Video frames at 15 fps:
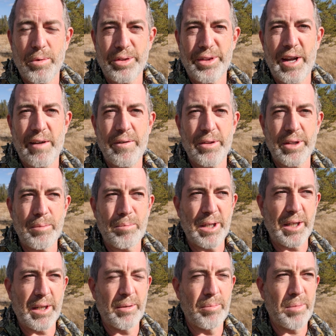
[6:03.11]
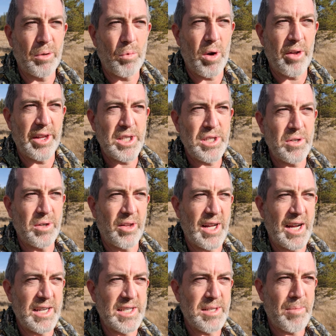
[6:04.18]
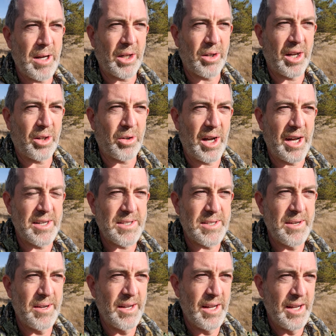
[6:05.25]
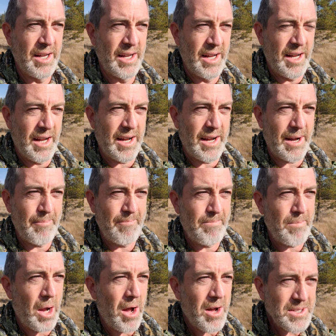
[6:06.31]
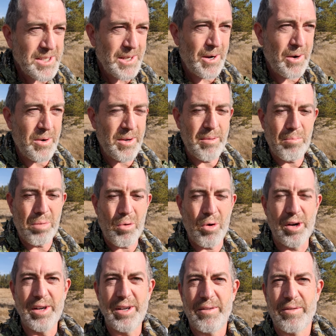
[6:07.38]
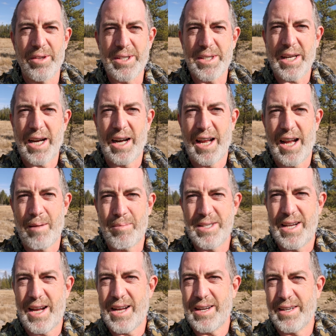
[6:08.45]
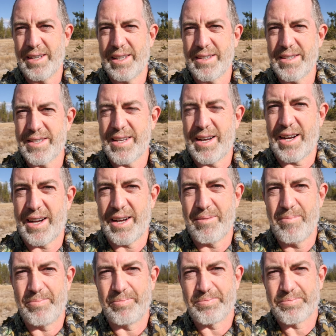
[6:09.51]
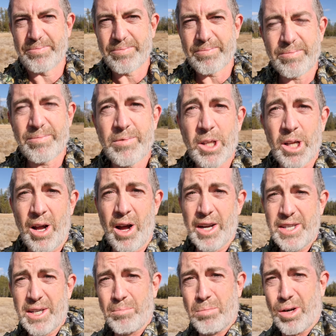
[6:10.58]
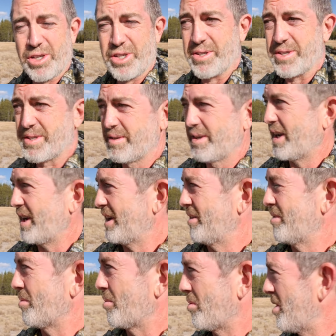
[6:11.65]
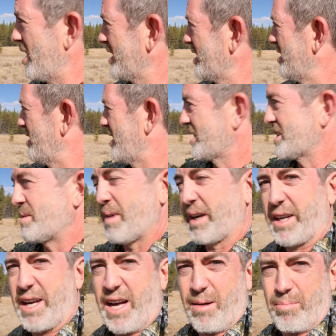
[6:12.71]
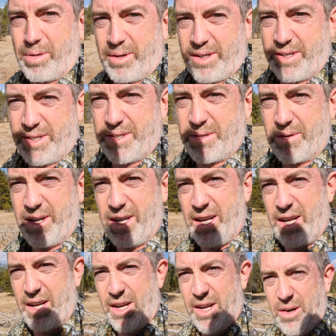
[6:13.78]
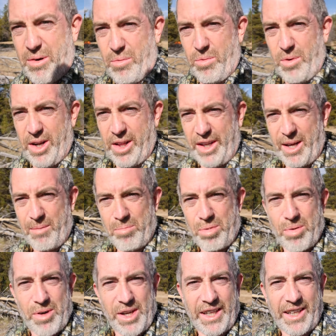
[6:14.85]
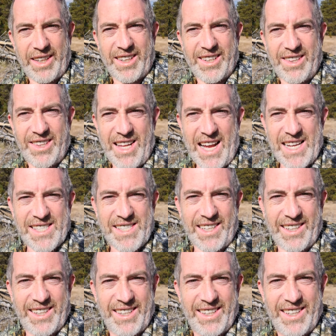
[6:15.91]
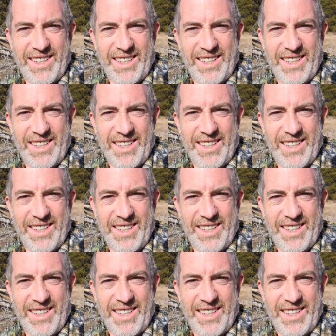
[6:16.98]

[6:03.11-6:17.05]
will definitely be be one that's utilized by great grays. Um, also important for this kind of habitat is uh, hunting perches. And right here next to my camp is really a pretty classic